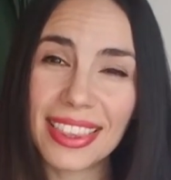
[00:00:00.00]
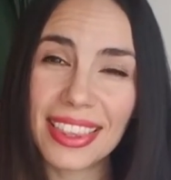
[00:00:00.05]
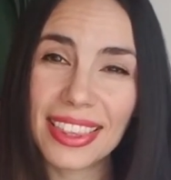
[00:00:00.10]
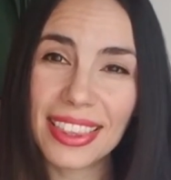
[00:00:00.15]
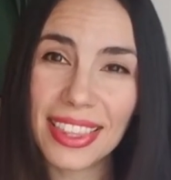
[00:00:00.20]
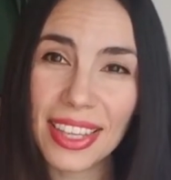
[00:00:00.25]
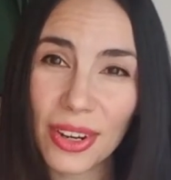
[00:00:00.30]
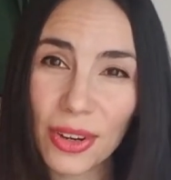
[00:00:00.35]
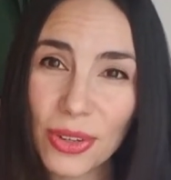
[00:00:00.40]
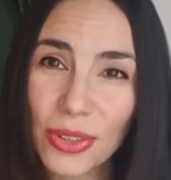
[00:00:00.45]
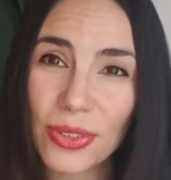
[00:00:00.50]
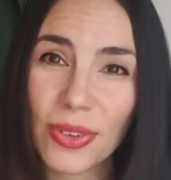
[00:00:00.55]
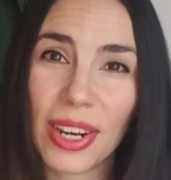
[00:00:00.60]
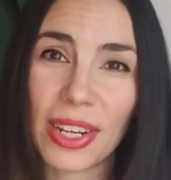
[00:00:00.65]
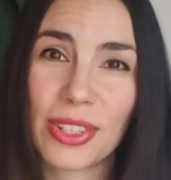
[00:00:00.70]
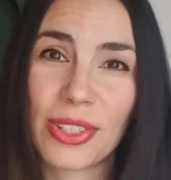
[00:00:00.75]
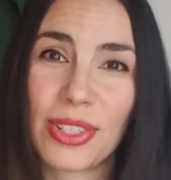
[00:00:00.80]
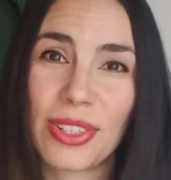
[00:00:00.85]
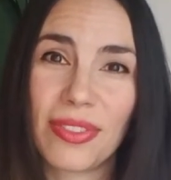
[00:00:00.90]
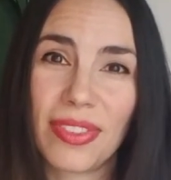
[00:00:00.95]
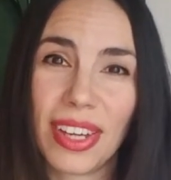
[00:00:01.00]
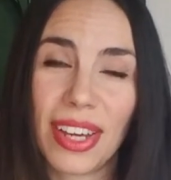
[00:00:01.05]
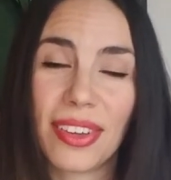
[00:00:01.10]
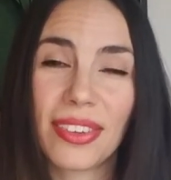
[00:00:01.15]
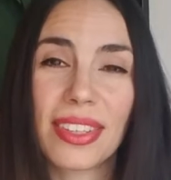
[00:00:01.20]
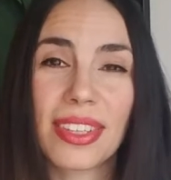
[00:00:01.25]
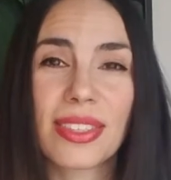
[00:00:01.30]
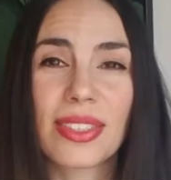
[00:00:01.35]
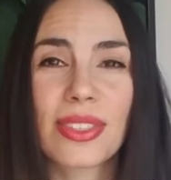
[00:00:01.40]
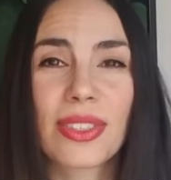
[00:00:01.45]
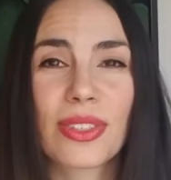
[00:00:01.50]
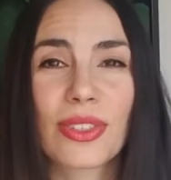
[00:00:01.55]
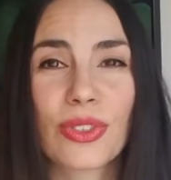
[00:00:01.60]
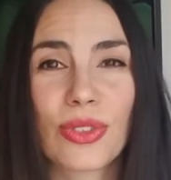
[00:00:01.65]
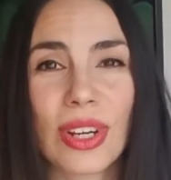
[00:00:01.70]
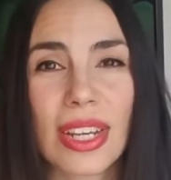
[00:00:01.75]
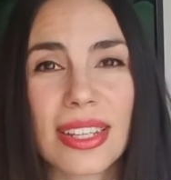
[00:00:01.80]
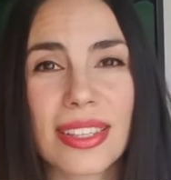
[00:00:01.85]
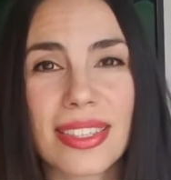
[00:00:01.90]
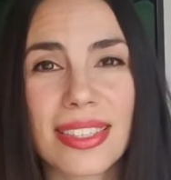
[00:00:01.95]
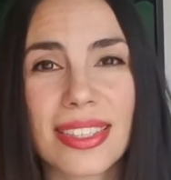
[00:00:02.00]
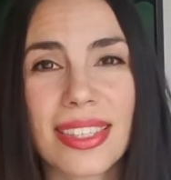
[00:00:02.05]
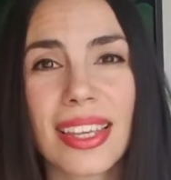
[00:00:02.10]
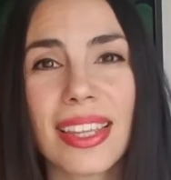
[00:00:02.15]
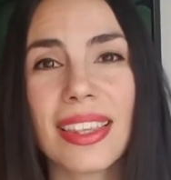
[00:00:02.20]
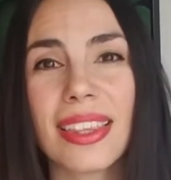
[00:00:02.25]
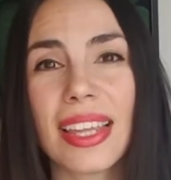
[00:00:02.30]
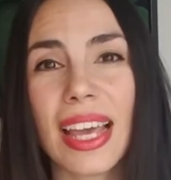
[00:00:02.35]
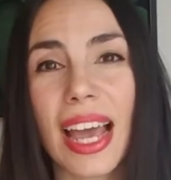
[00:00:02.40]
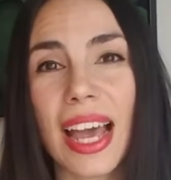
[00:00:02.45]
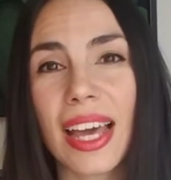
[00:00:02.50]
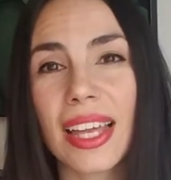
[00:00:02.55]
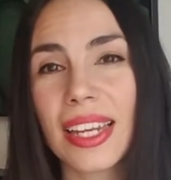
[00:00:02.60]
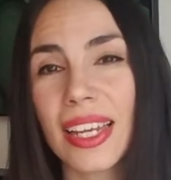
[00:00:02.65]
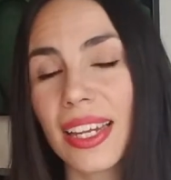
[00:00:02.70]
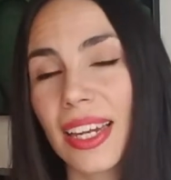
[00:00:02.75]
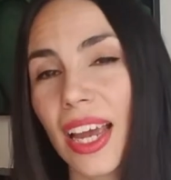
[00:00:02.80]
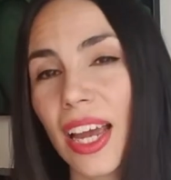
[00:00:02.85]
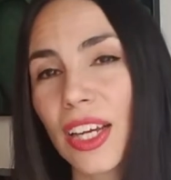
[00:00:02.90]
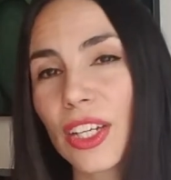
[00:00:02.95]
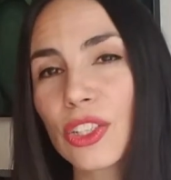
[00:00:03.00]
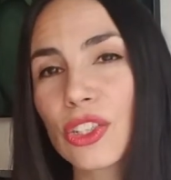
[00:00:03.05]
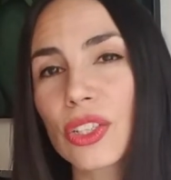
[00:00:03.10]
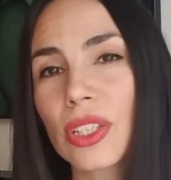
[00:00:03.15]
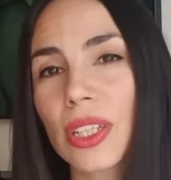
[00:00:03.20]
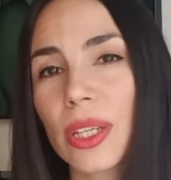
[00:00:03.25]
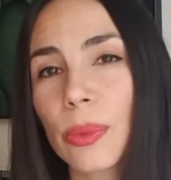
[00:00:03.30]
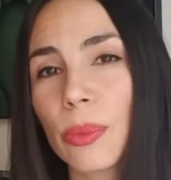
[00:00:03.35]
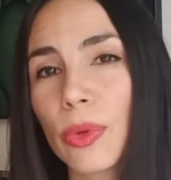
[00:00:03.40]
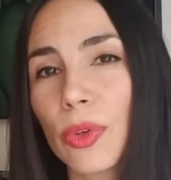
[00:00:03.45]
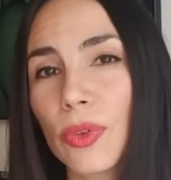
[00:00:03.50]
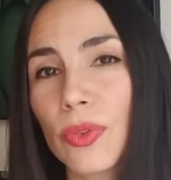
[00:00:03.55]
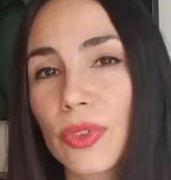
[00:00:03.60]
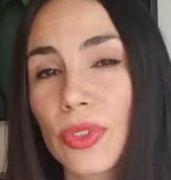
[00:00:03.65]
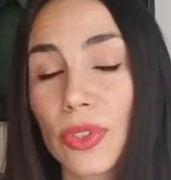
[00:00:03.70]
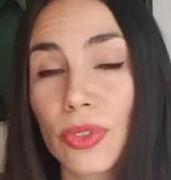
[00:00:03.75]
Their direction of health is to transcend that and actually move to